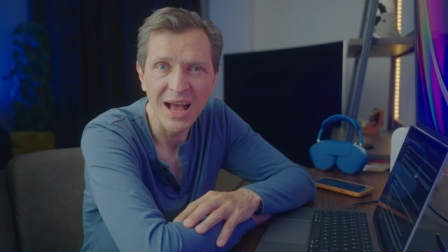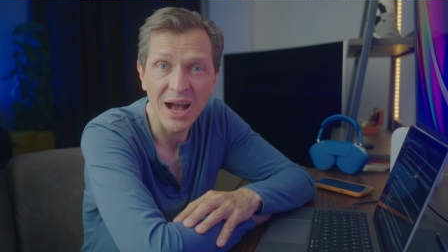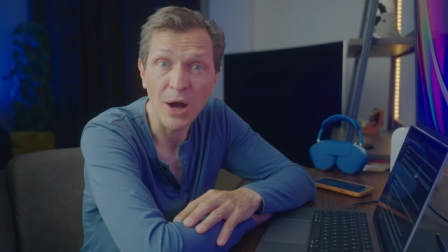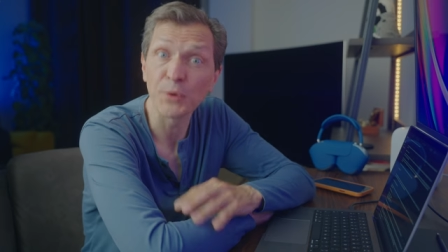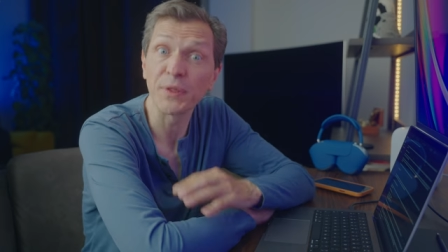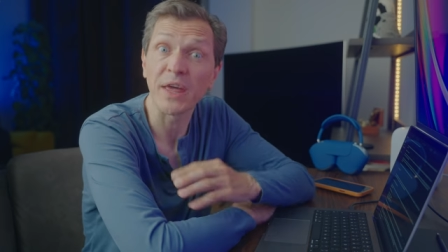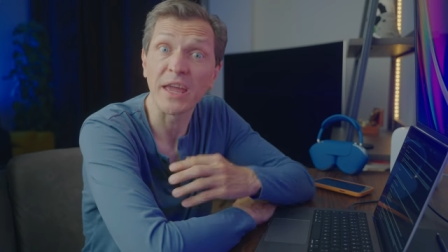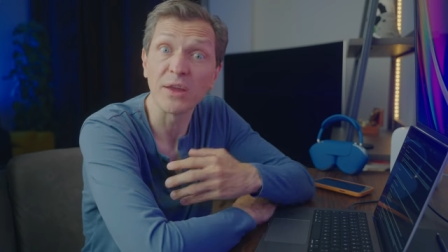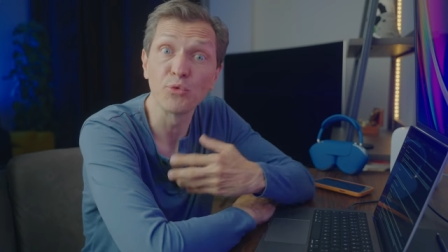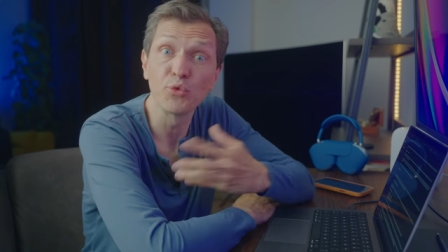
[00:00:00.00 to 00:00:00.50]

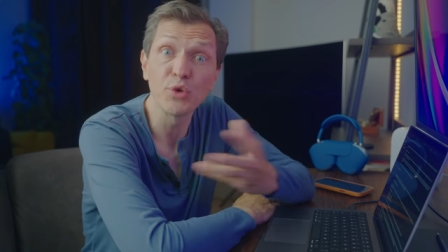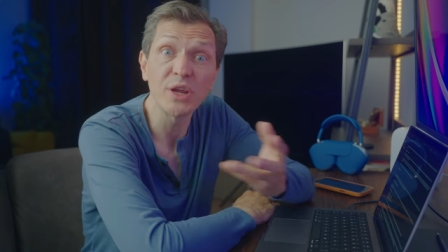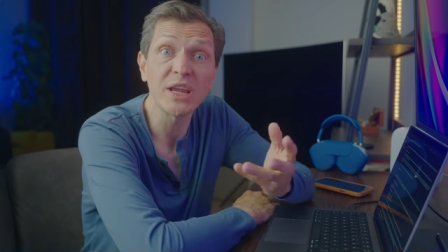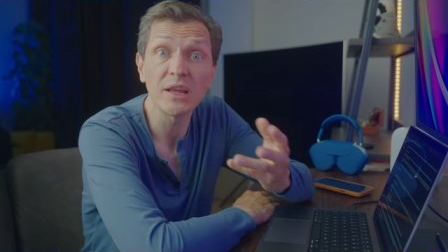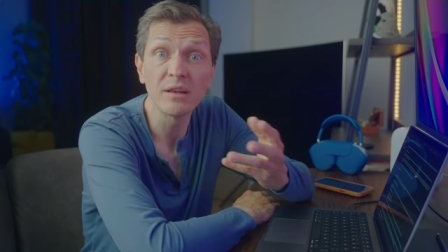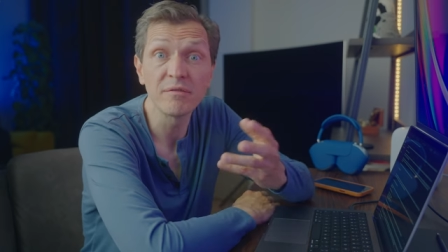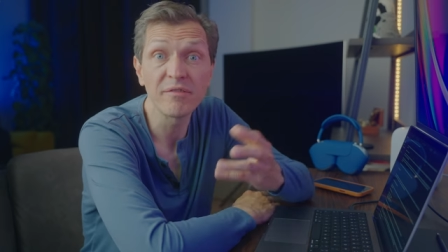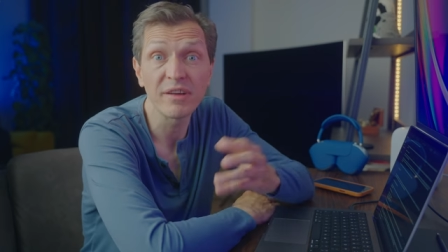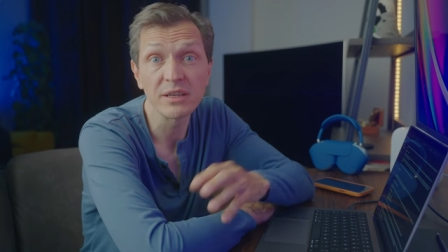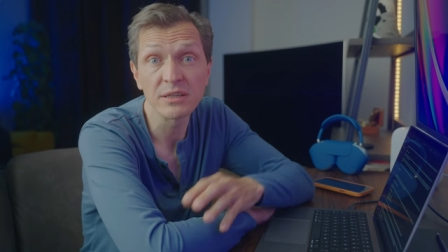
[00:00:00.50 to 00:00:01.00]
how they
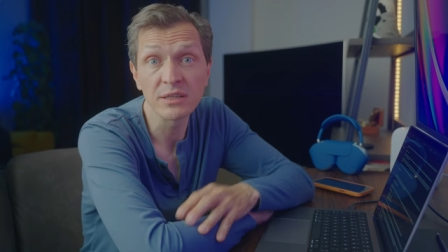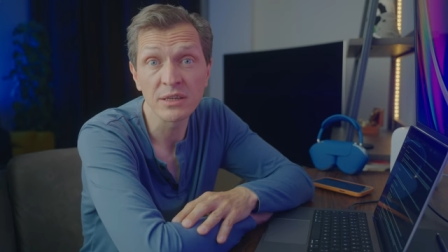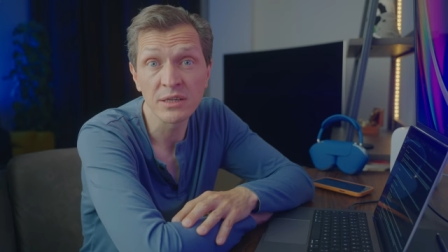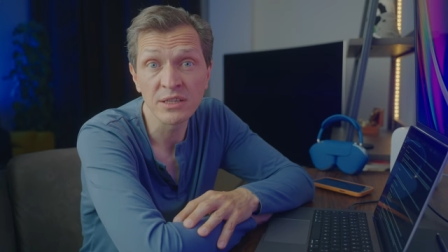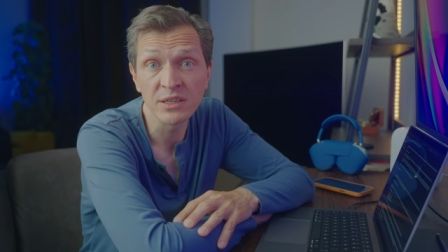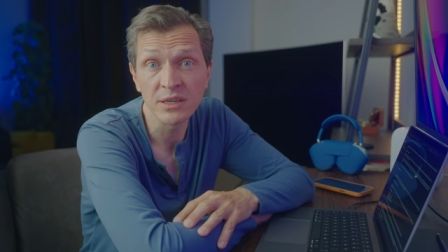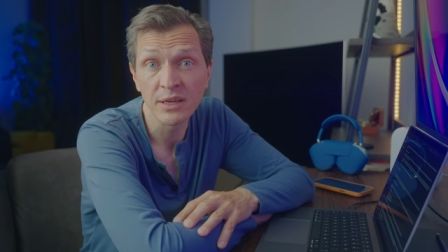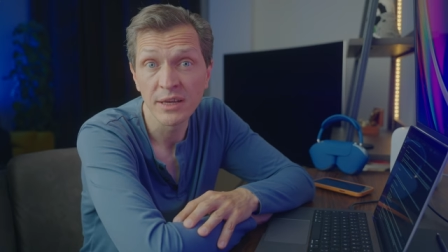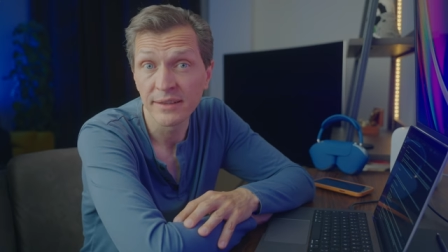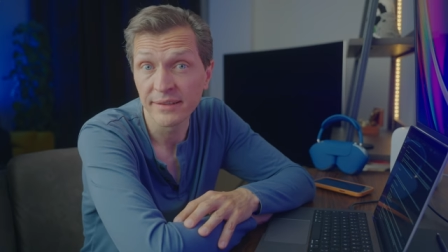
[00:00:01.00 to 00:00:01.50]

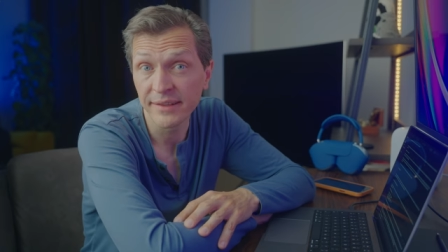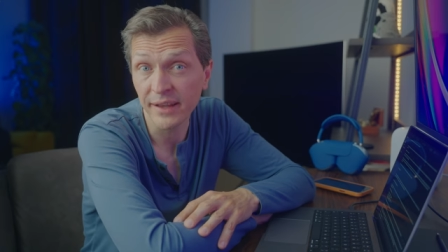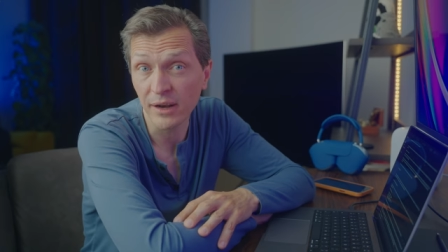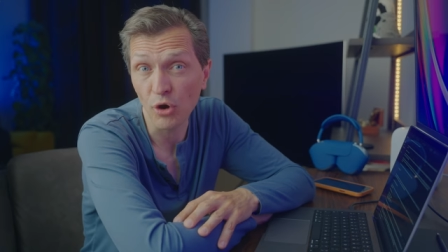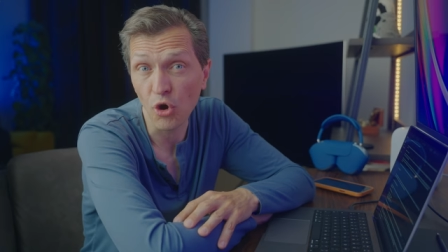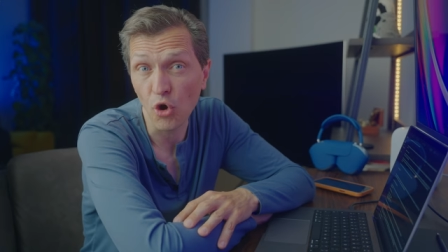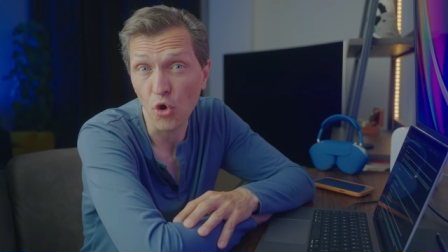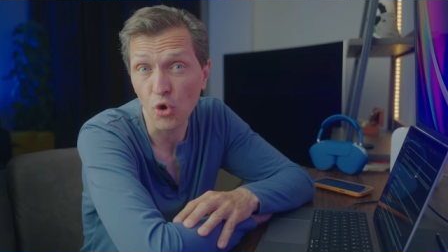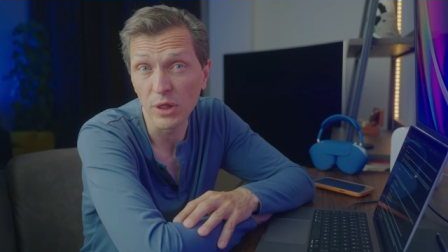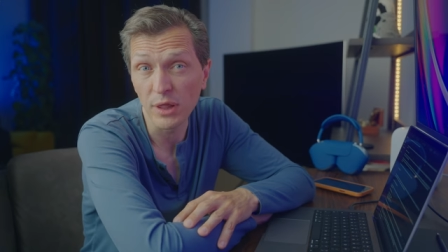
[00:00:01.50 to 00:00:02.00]
reinvented their
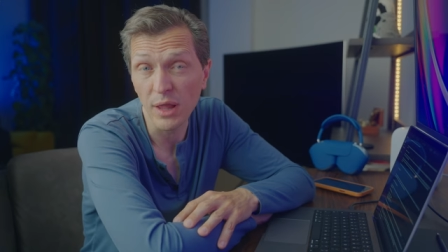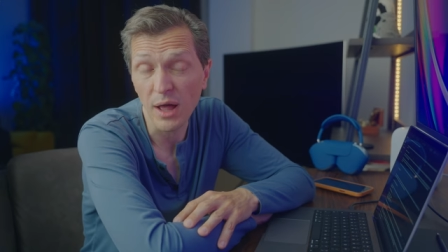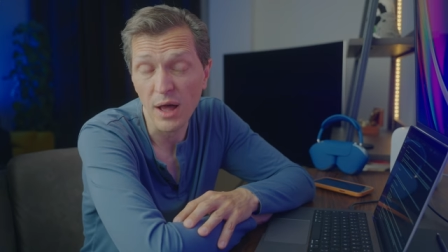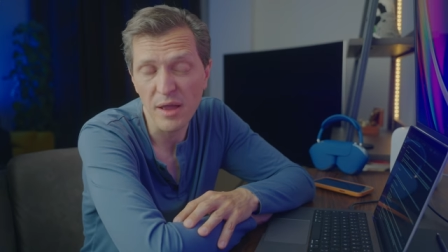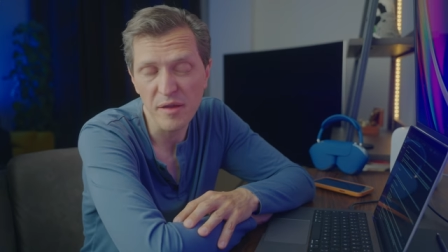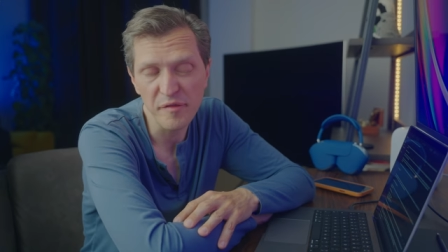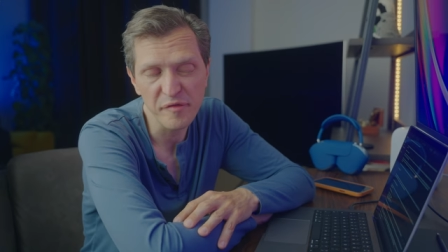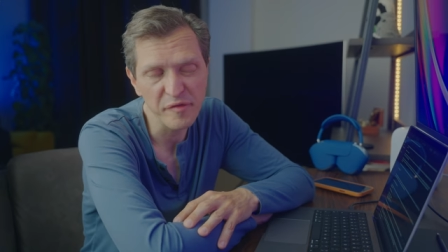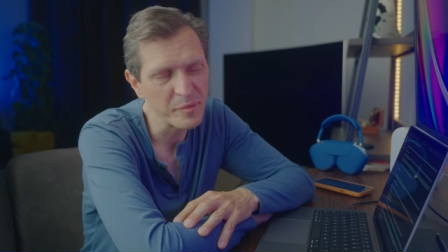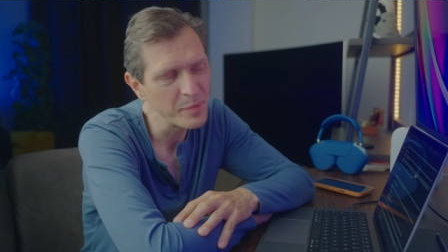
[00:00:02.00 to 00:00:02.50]
whole
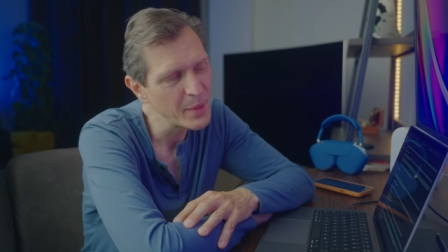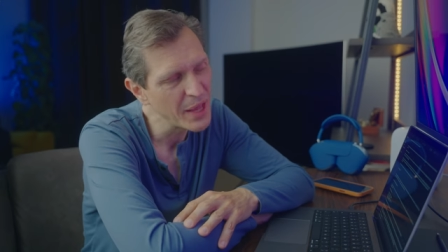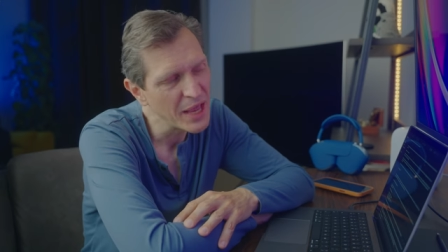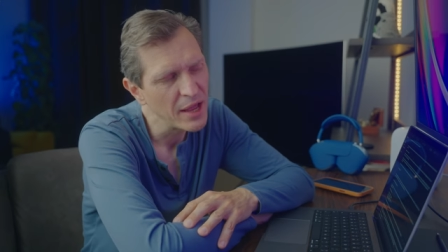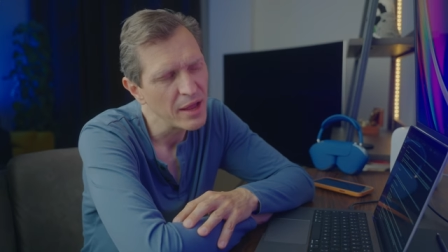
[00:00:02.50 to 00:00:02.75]
life,